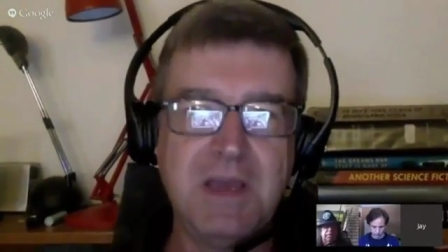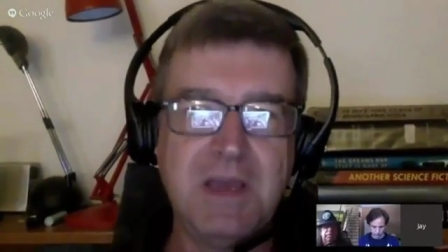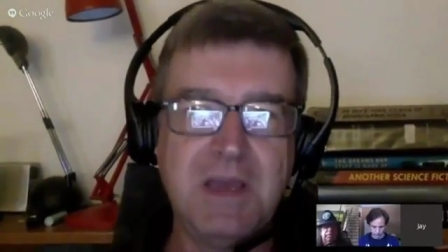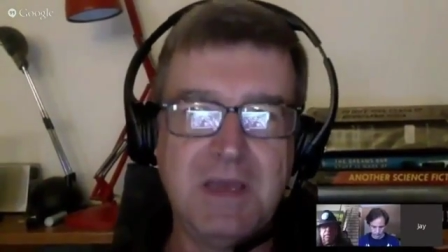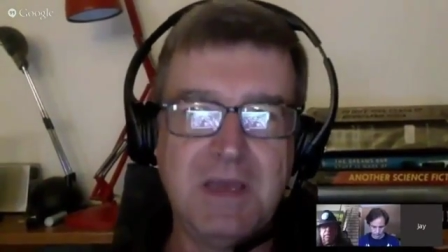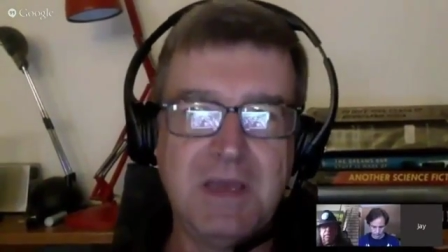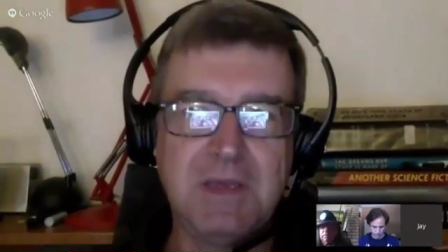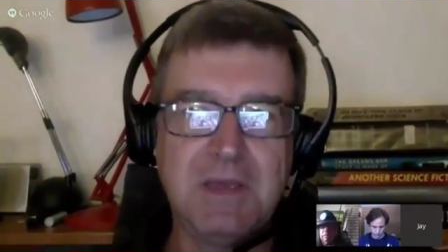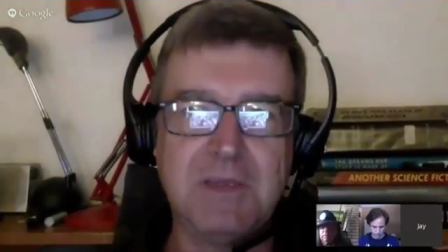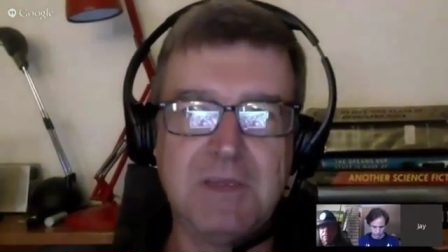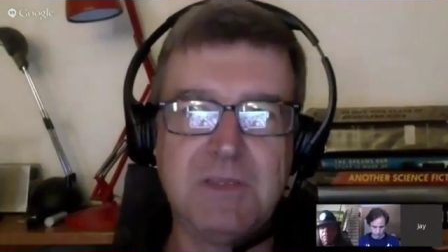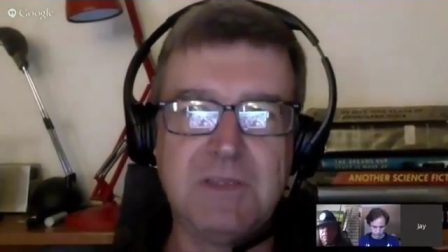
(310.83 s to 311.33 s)

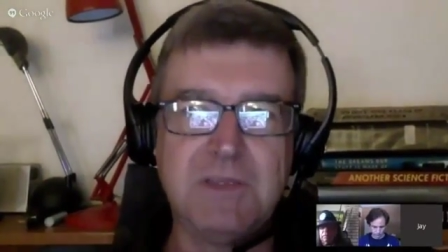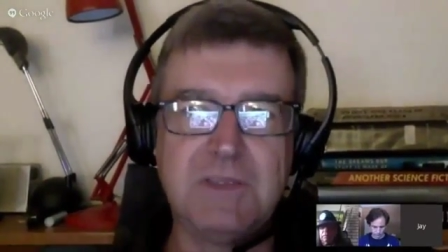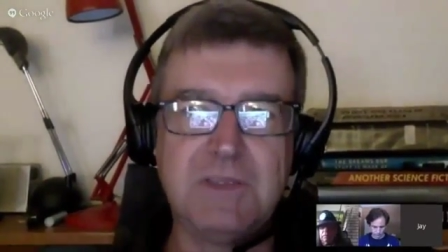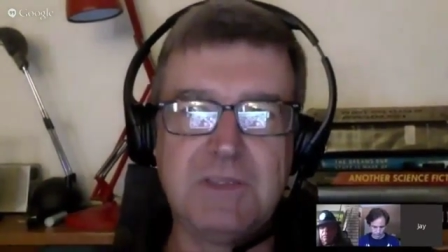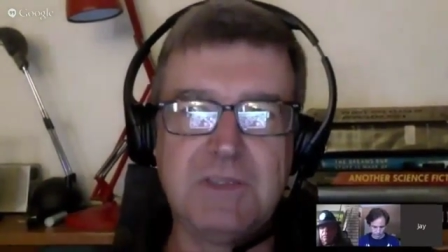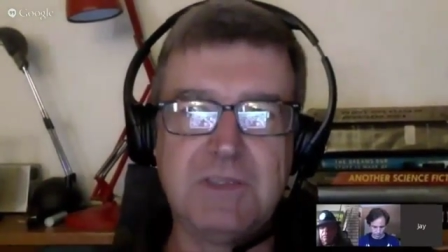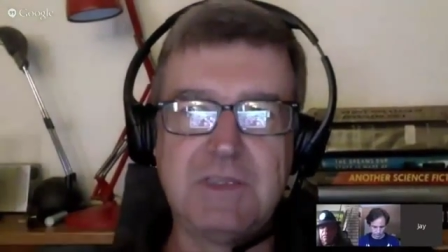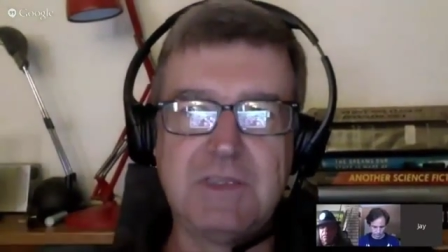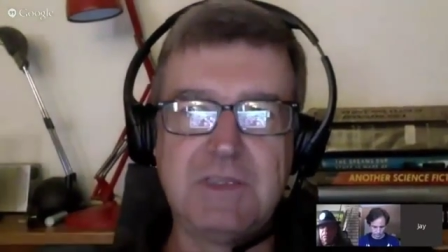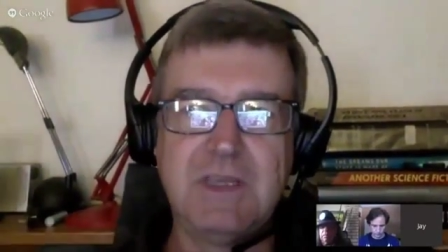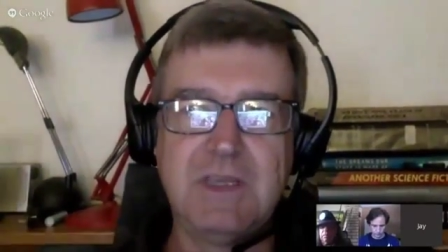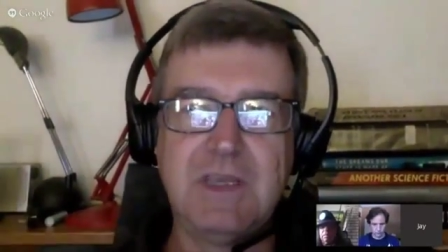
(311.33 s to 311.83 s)

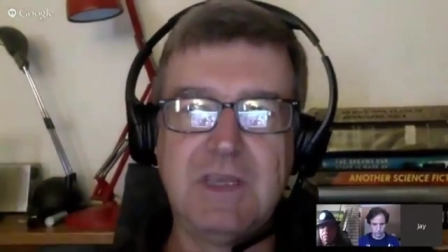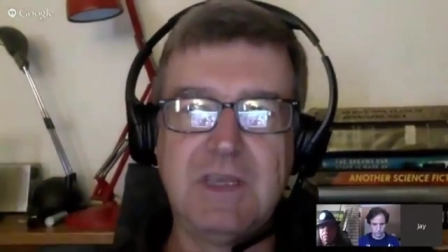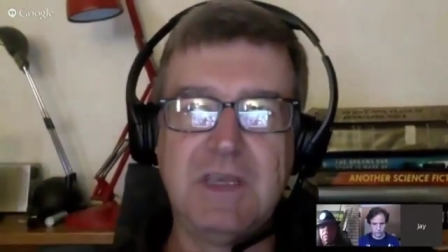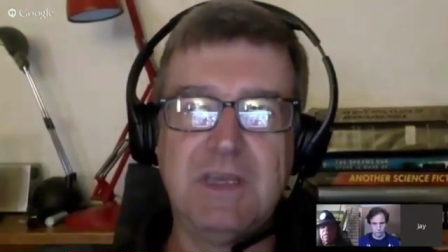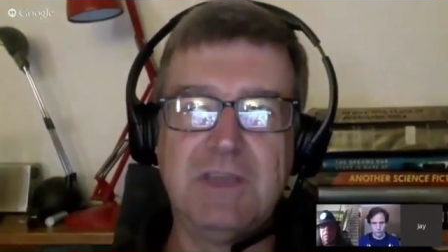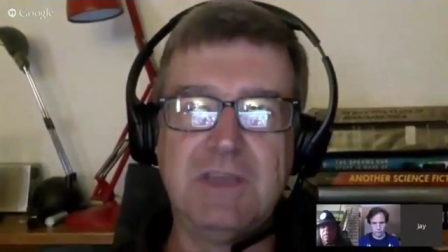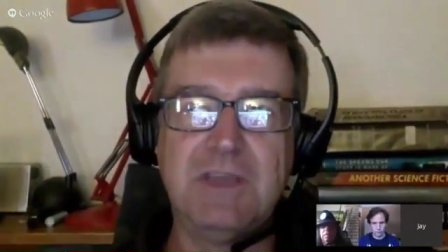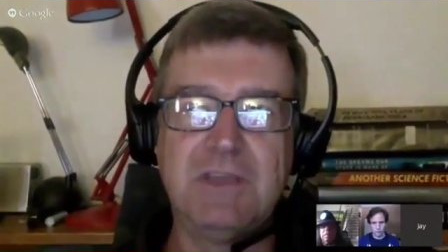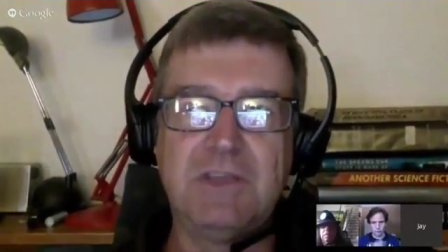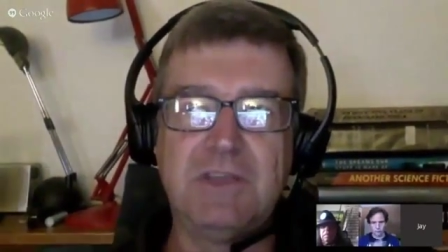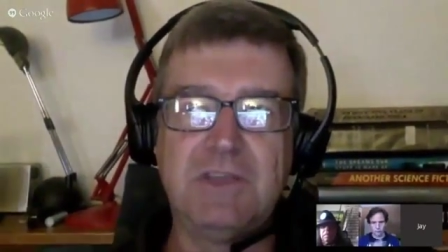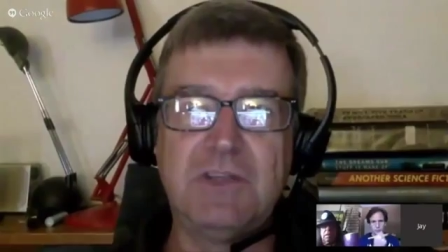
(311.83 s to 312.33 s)
is
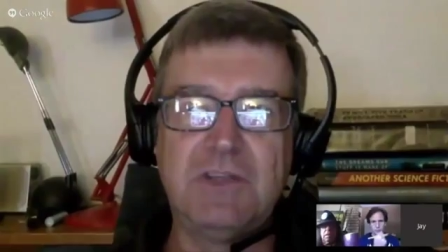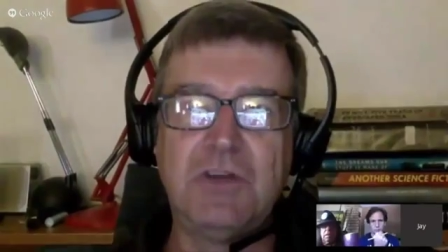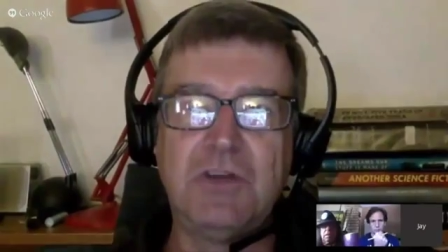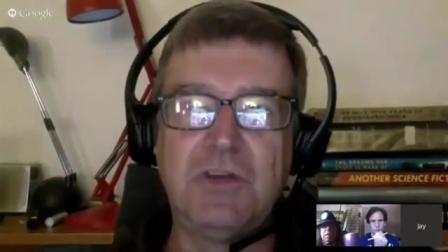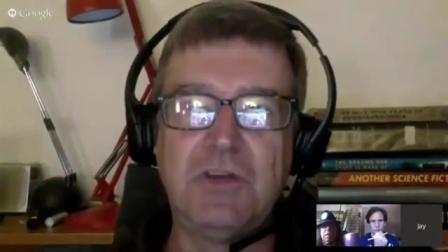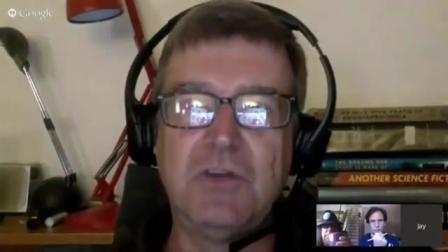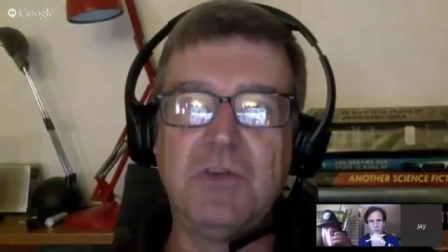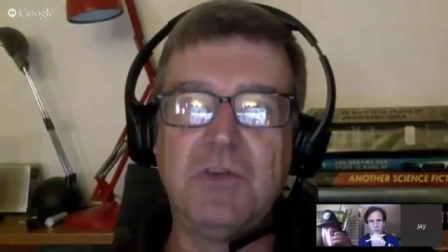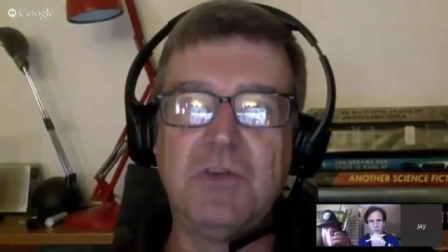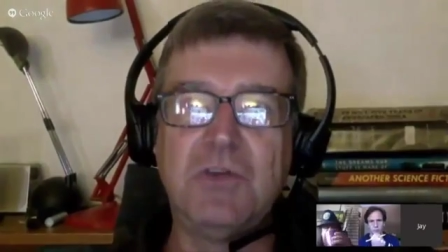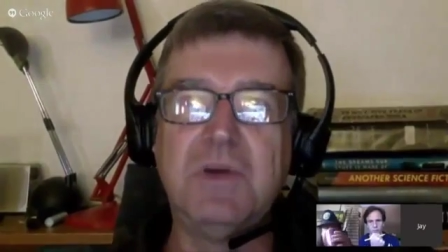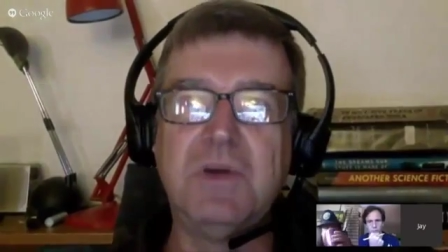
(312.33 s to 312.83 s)

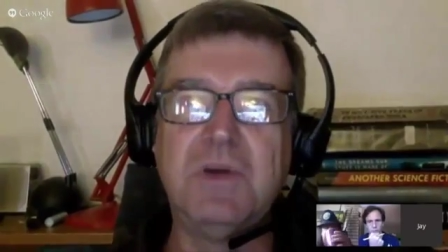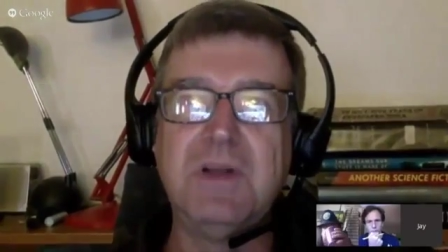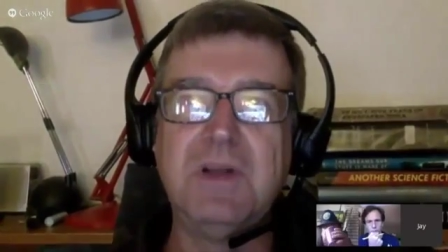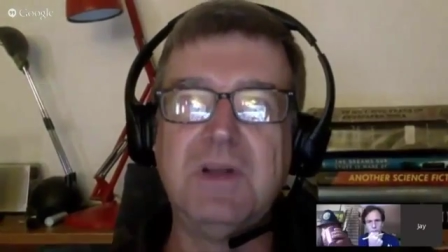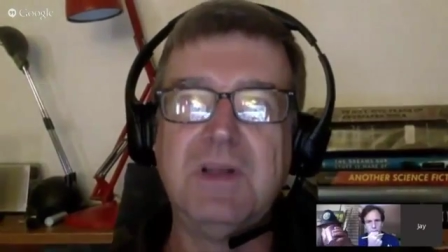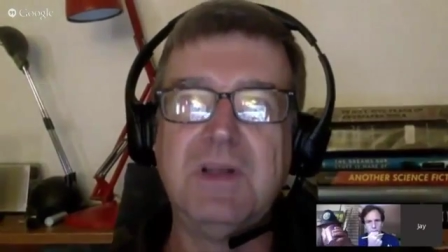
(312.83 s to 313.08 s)
to